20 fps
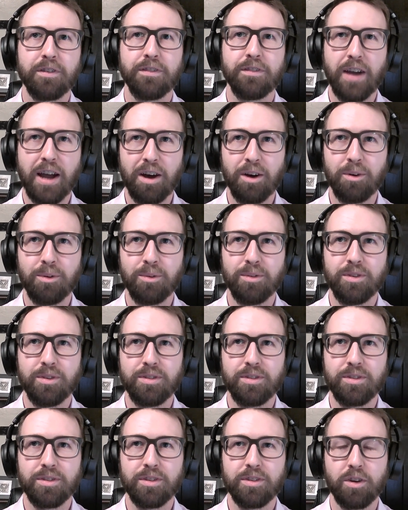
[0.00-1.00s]

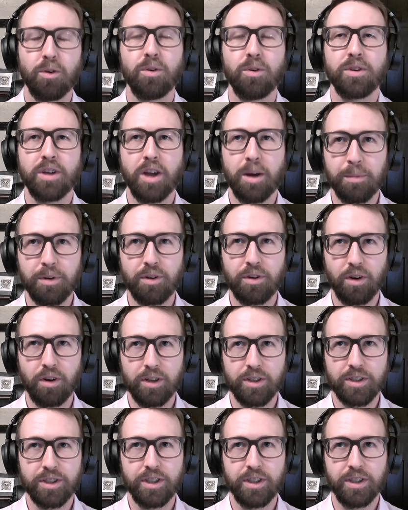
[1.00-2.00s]
found or come
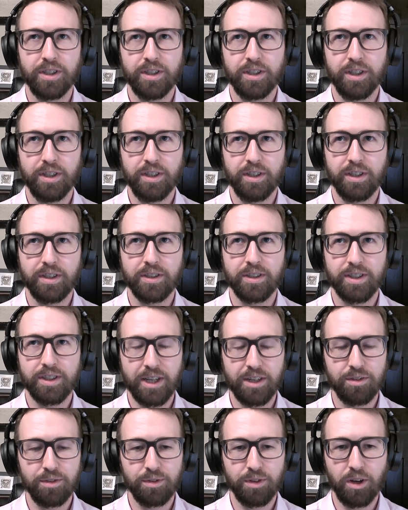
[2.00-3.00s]
across and
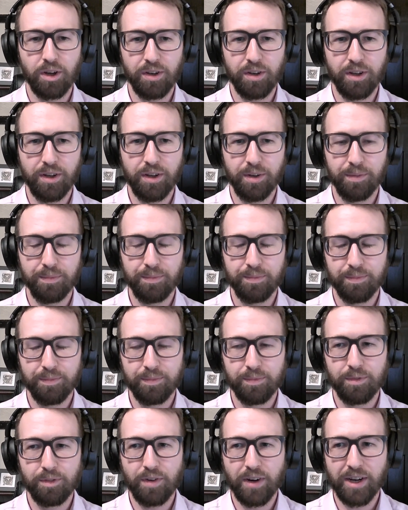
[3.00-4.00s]
settled on a
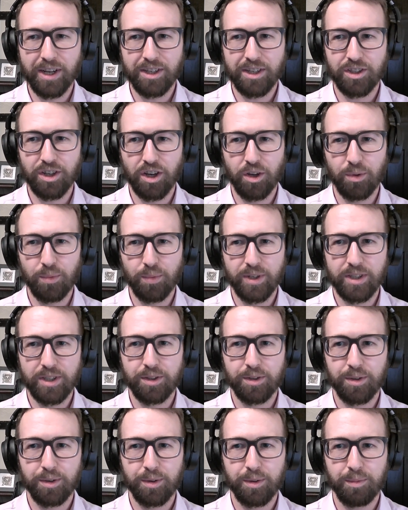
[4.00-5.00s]
ratio
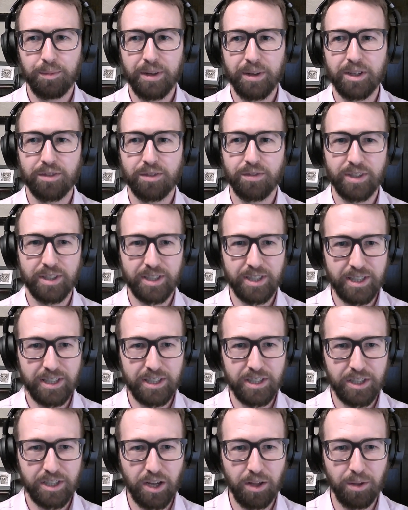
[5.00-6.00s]
which makes things
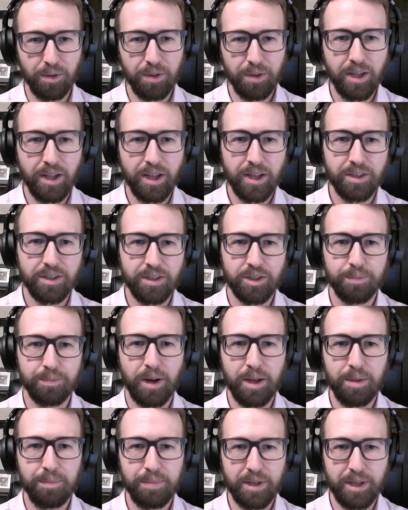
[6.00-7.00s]
easier,
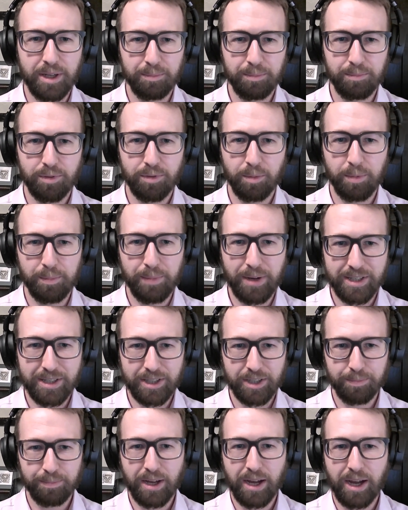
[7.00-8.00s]
despite being
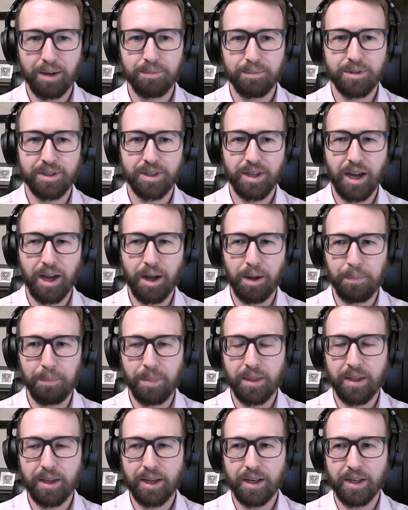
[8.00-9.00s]
problematic, perhaps
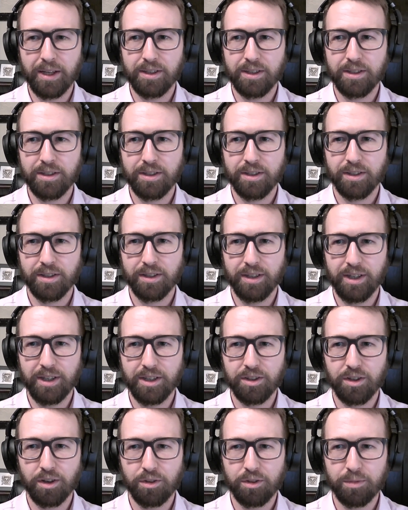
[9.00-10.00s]
in its
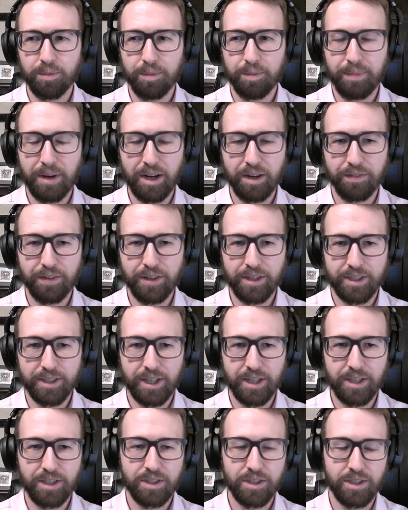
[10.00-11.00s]
ultimate
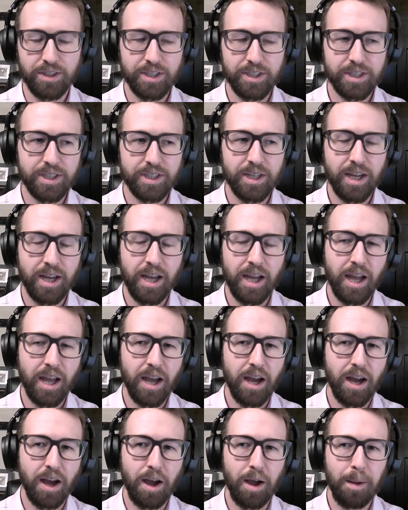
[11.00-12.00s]
manifestations.
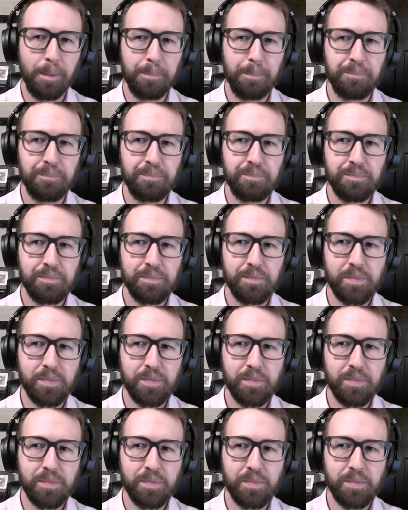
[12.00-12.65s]
Um,